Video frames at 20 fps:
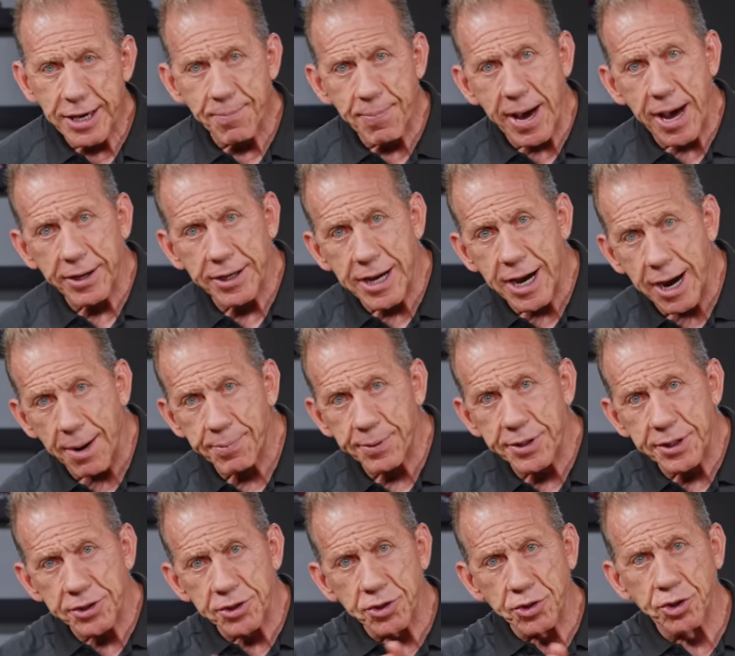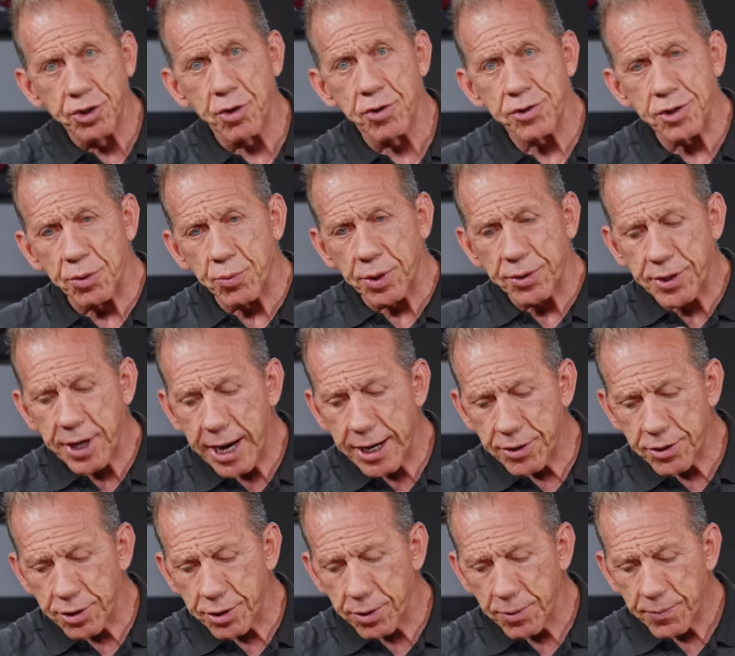about competition shooters and what they
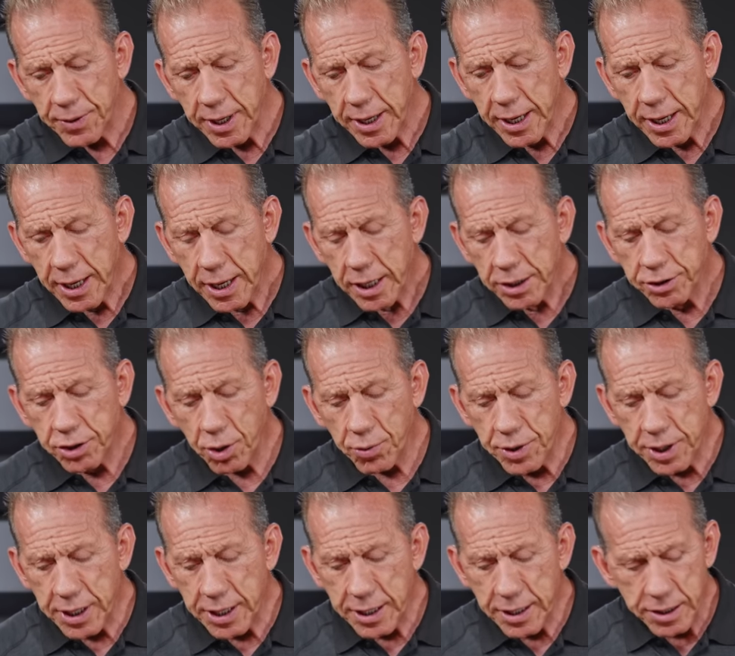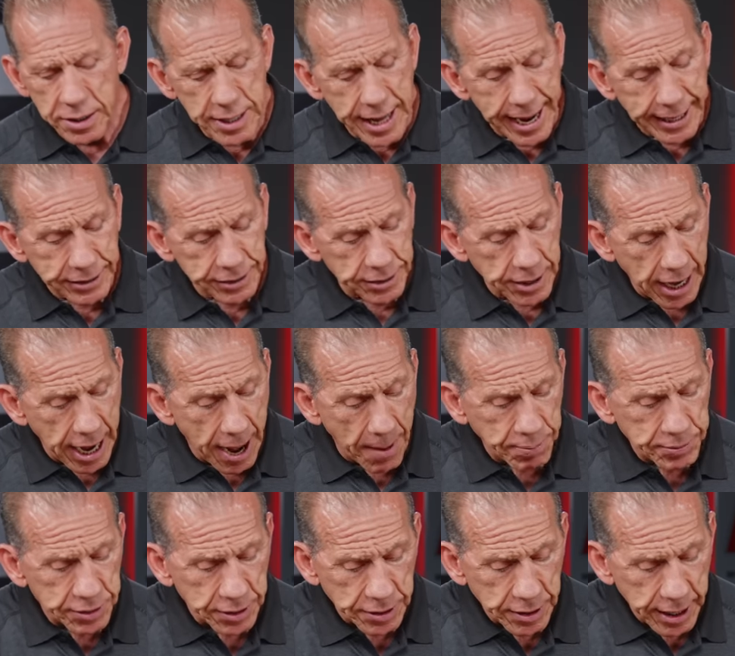do. So the next
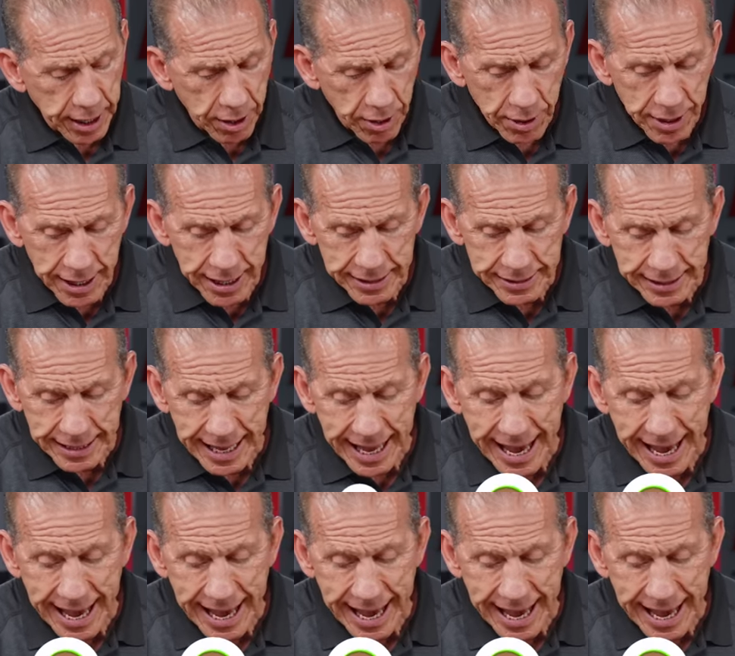option there is an